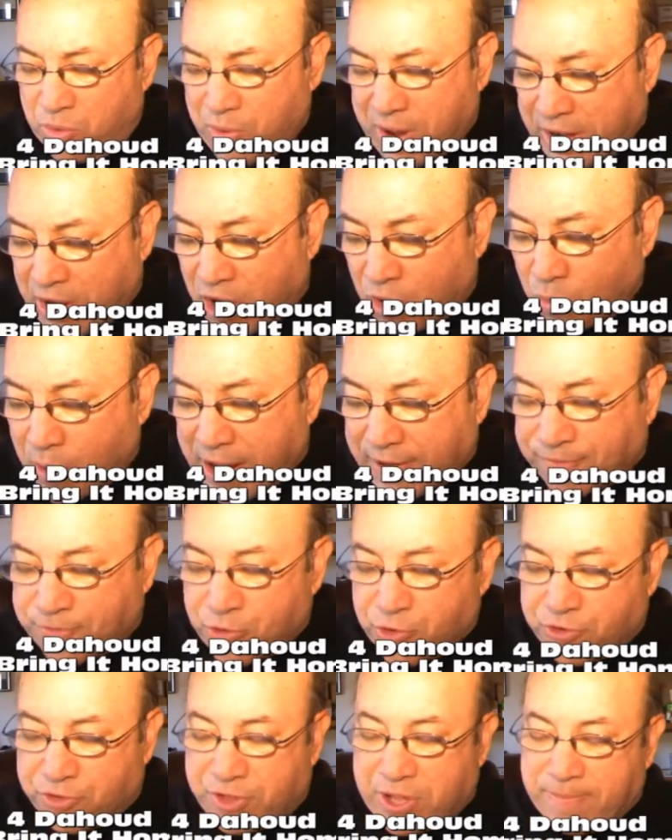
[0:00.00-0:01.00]
And all right,
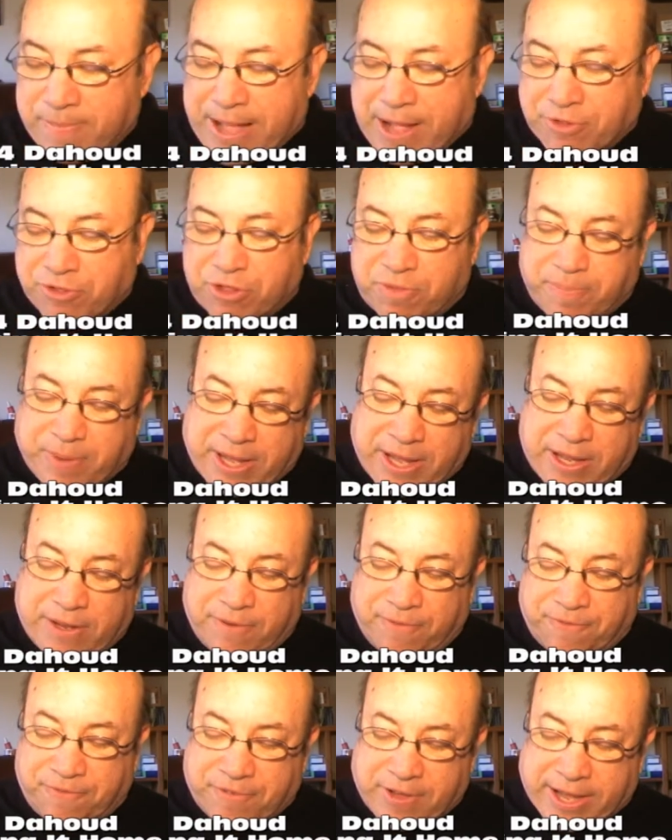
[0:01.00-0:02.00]
first time out, speed
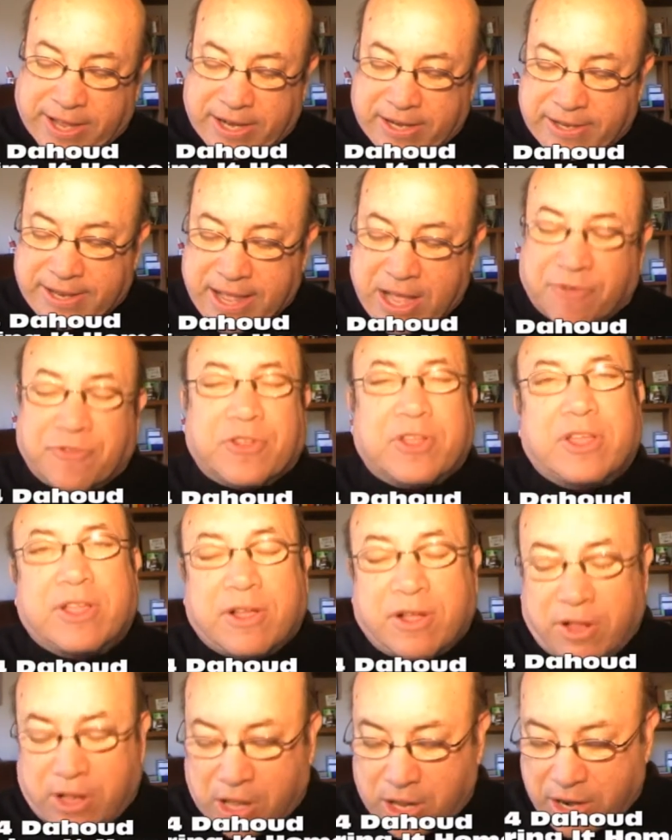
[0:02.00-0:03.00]
and faded down the
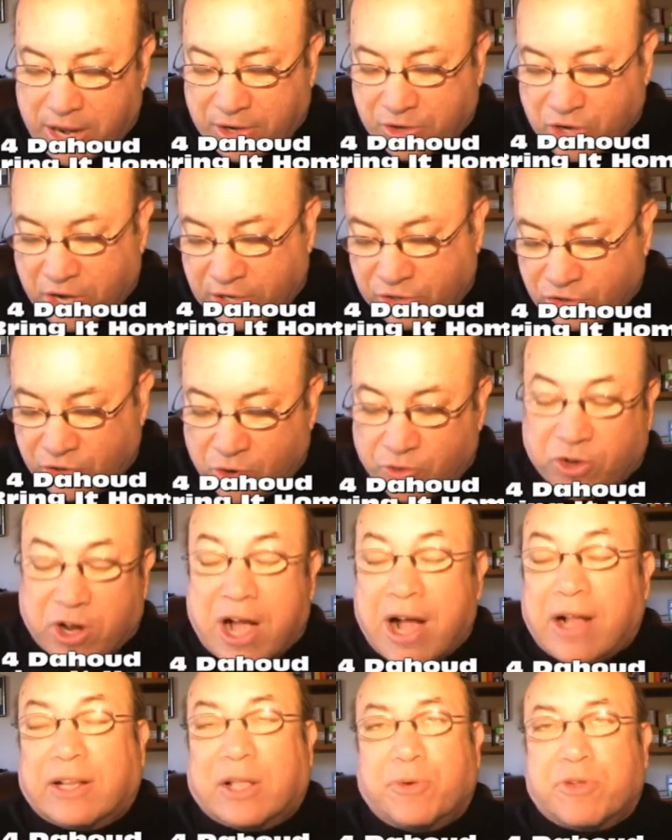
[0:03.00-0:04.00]
hill. Actually over to
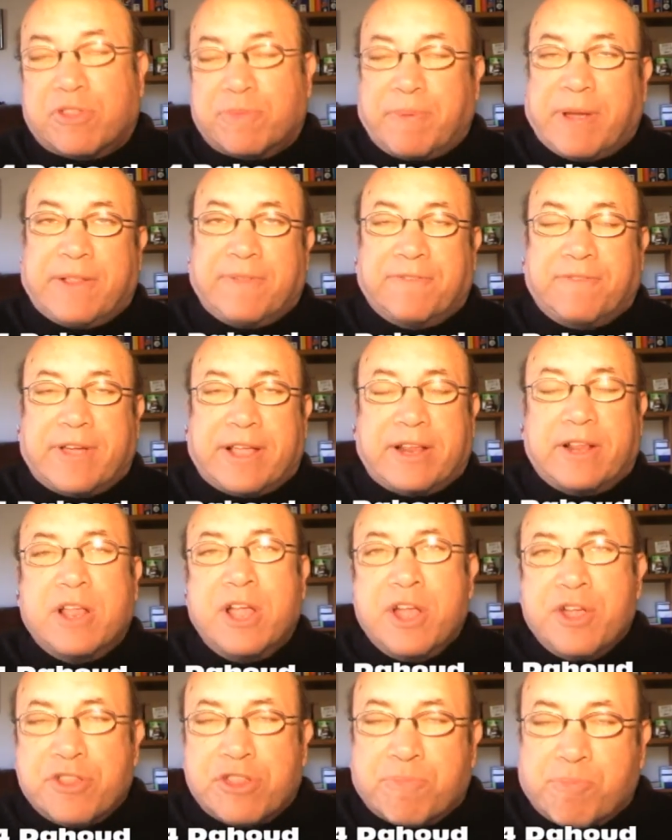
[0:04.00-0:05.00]
Hollywood, speed and faded,
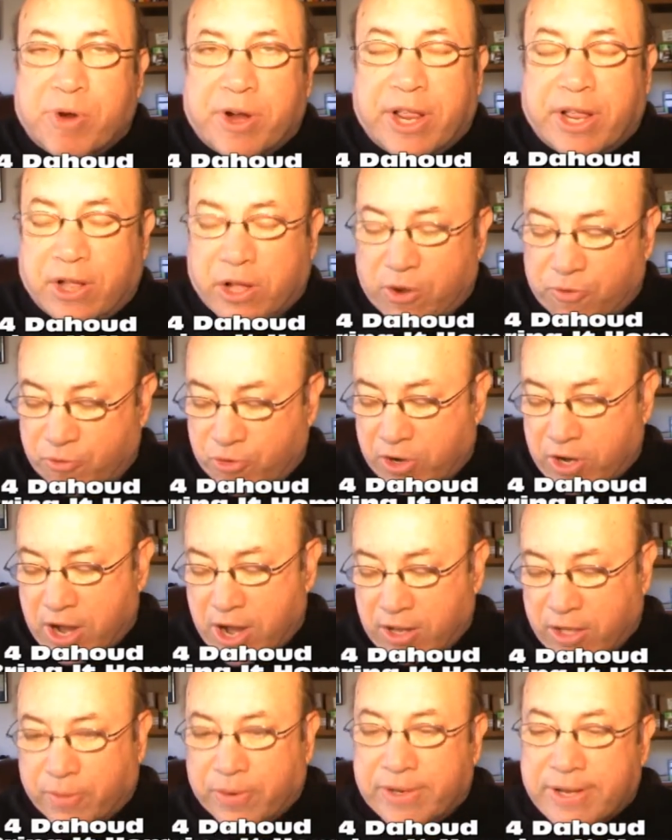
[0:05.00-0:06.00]
sprinting over at
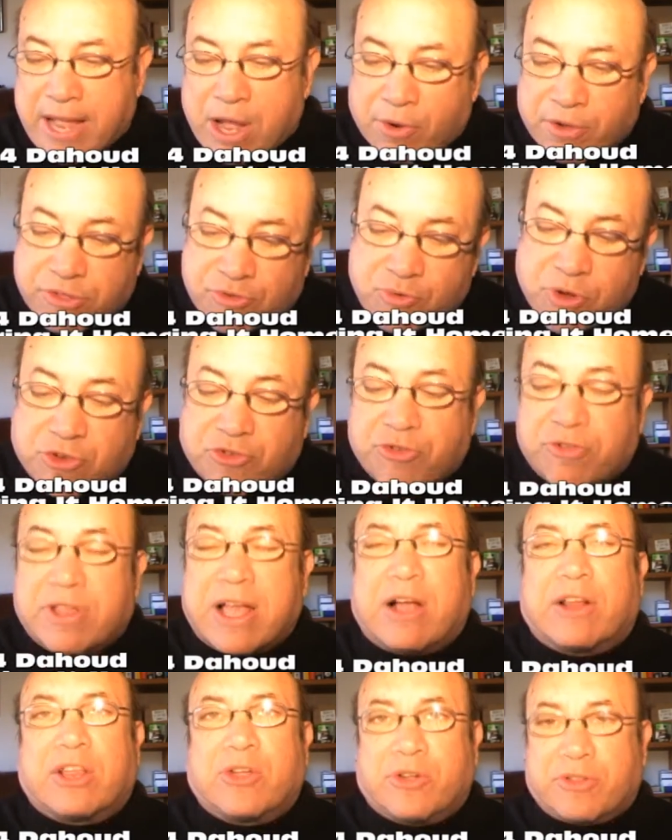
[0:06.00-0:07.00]
Hollywood. Now he stretches
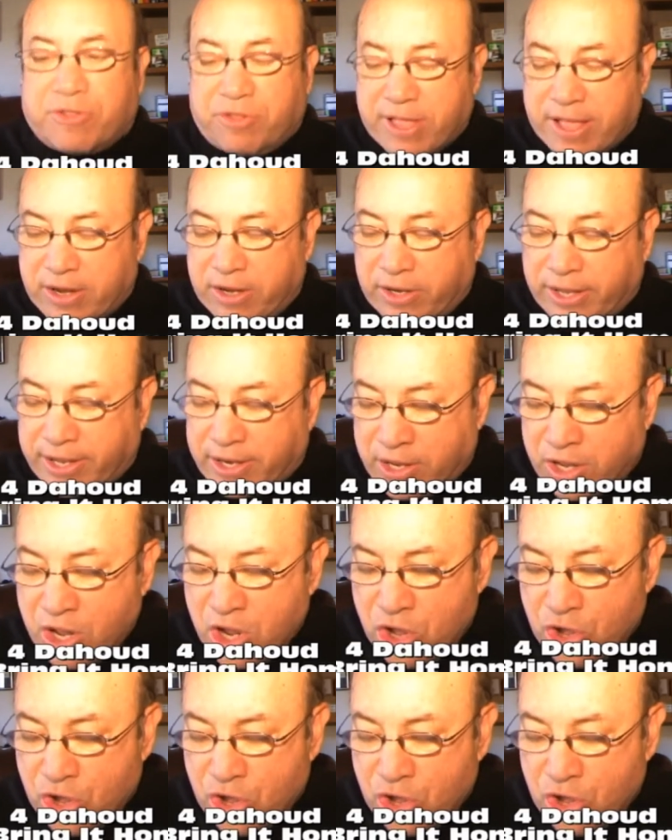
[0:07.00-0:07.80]
out here at Santa Anita.